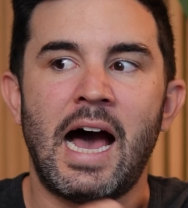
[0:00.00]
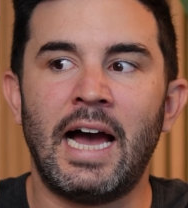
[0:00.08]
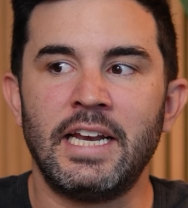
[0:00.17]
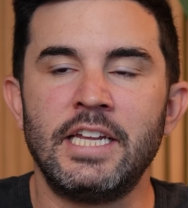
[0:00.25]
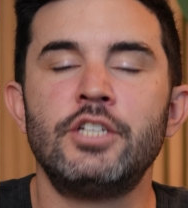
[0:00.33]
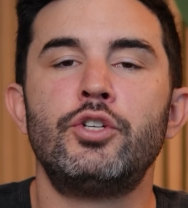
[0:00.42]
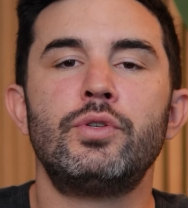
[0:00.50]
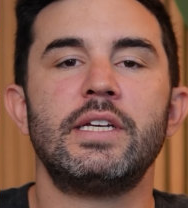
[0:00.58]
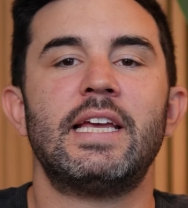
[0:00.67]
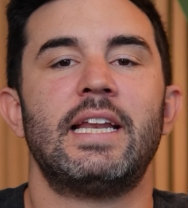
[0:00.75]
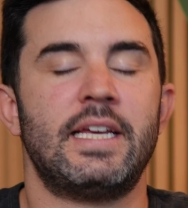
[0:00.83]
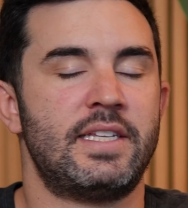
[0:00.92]
I need you to
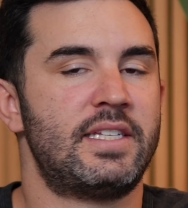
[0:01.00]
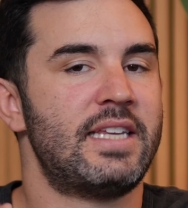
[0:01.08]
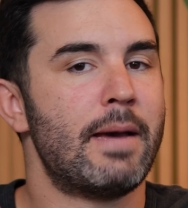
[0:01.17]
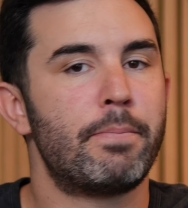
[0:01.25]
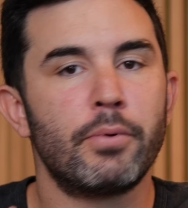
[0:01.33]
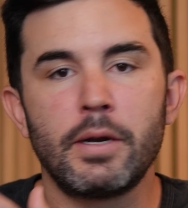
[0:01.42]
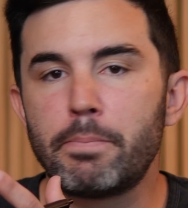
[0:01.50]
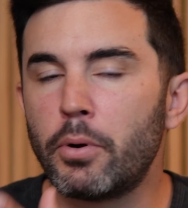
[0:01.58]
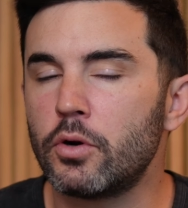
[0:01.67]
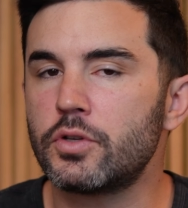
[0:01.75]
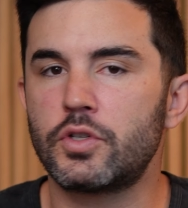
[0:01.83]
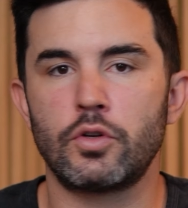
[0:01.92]
get a separate
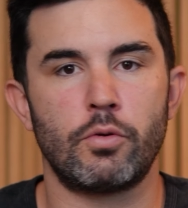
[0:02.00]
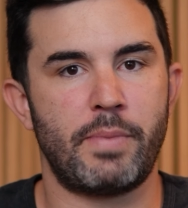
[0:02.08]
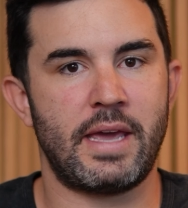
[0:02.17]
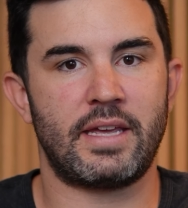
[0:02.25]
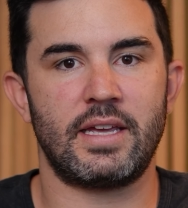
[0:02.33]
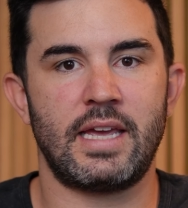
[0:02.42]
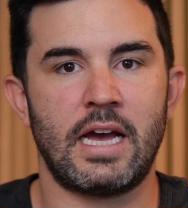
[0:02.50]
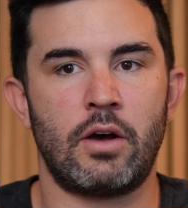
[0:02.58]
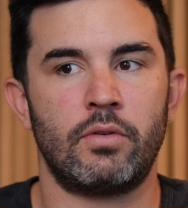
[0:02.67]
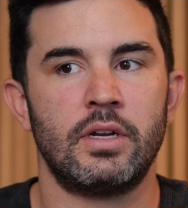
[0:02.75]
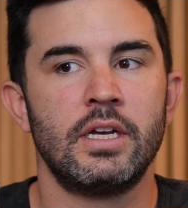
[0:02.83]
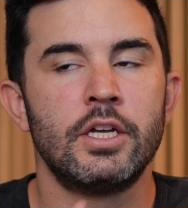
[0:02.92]
personal bank
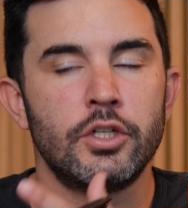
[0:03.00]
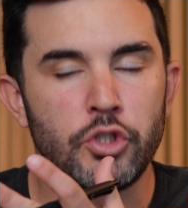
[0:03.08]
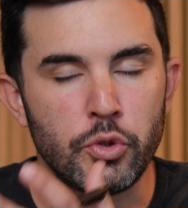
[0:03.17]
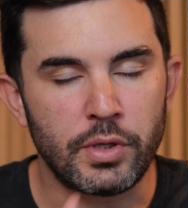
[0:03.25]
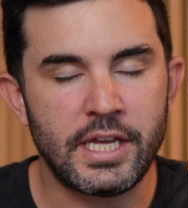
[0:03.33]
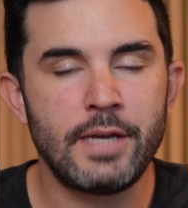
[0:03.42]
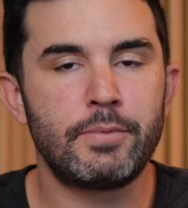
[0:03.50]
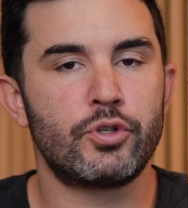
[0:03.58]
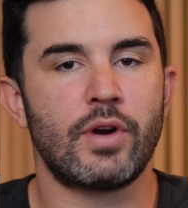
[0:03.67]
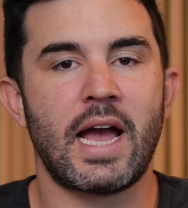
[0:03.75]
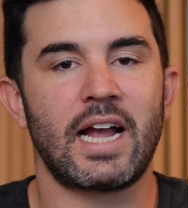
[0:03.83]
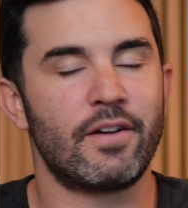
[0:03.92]
account to keep
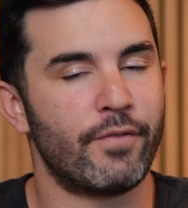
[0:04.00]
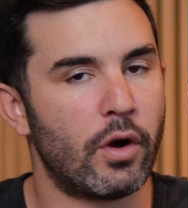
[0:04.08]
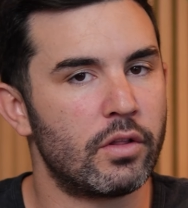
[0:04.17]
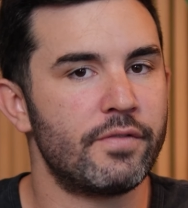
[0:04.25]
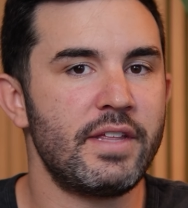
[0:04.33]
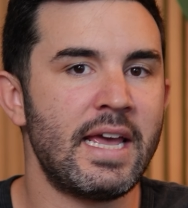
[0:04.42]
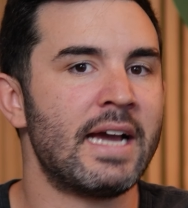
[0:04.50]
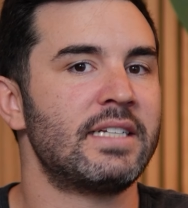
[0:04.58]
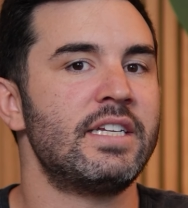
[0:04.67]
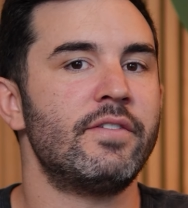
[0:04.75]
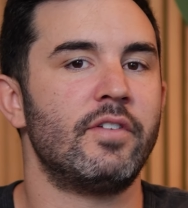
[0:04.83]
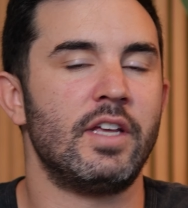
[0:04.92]
track of all of the
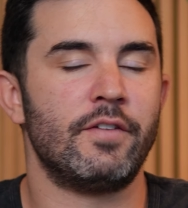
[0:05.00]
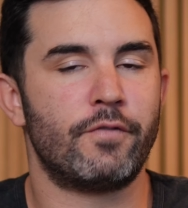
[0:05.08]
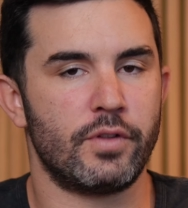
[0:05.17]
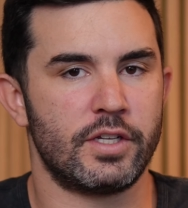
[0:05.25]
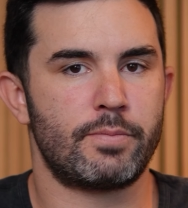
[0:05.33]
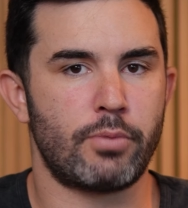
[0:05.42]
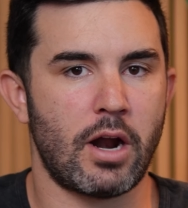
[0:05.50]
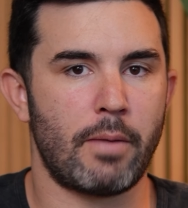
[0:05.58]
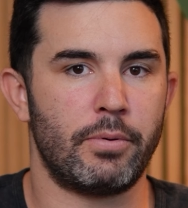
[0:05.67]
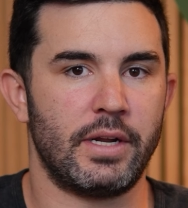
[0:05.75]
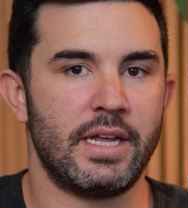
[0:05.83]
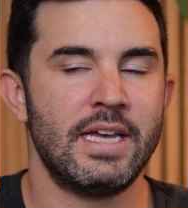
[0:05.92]
activity for this
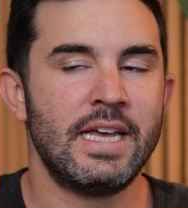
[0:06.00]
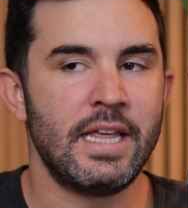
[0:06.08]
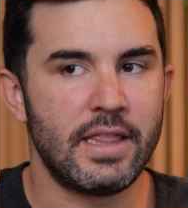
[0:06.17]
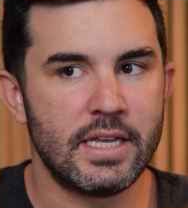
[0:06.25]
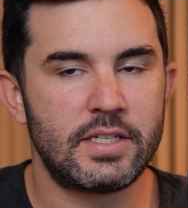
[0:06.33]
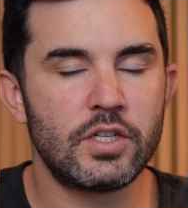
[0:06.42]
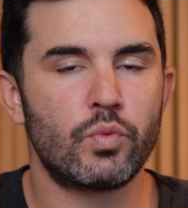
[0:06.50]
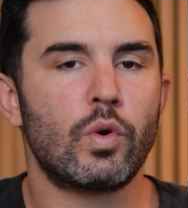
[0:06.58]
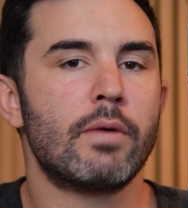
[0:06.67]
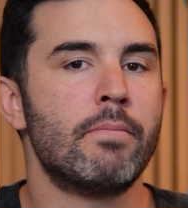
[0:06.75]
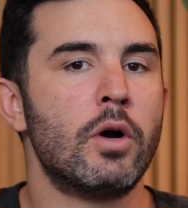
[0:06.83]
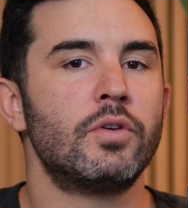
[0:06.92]
property. This is
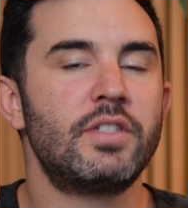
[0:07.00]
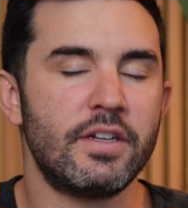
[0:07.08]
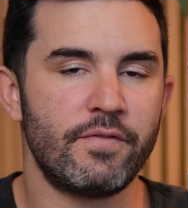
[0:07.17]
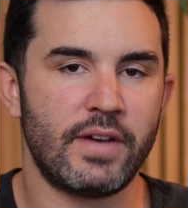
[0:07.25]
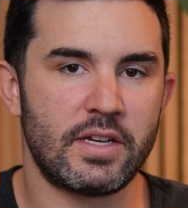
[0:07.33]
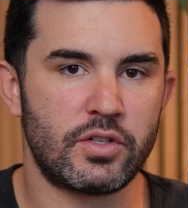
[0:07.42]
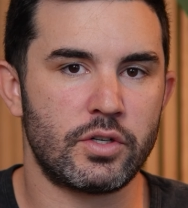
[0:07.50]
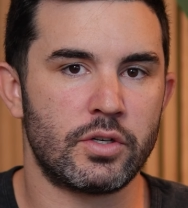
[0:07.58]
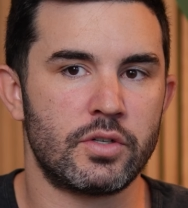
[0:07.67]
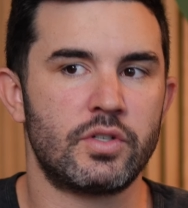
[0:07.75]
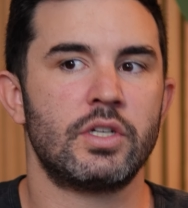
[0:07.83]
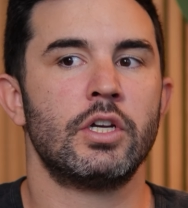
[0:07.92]
where most
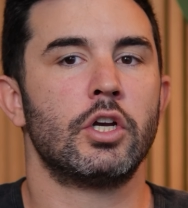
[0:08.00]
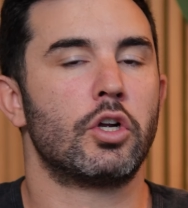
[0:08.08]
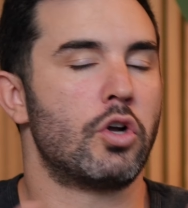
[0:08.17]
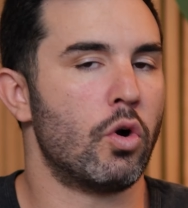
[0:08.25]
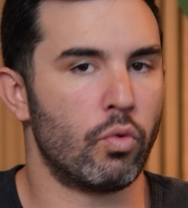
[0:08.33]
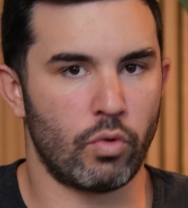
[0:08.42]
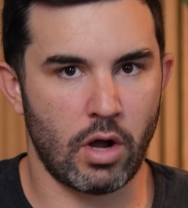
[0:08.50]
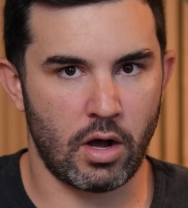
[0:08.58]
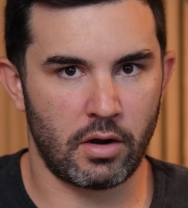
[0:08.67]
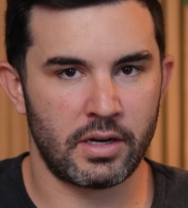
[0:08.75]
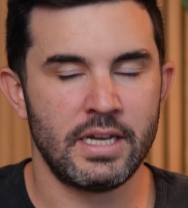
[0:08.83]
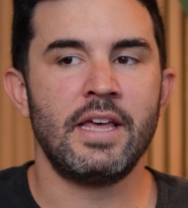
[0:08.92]
investors go
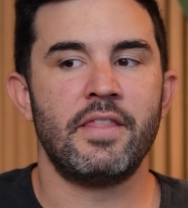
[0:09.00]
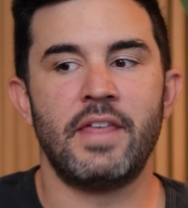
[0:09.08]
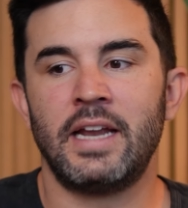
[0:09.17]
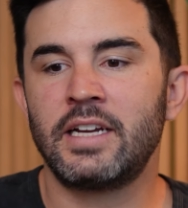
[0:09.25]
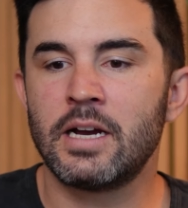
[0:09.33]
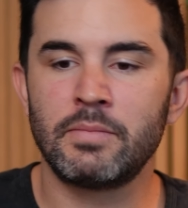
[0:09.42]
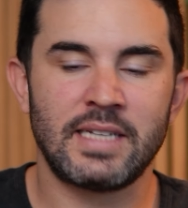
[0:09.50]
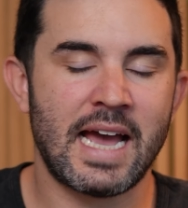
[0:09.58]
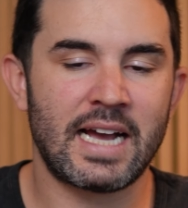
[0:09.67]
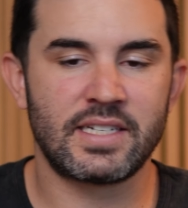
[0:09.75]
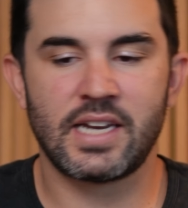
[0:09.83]
wrong. Then come tax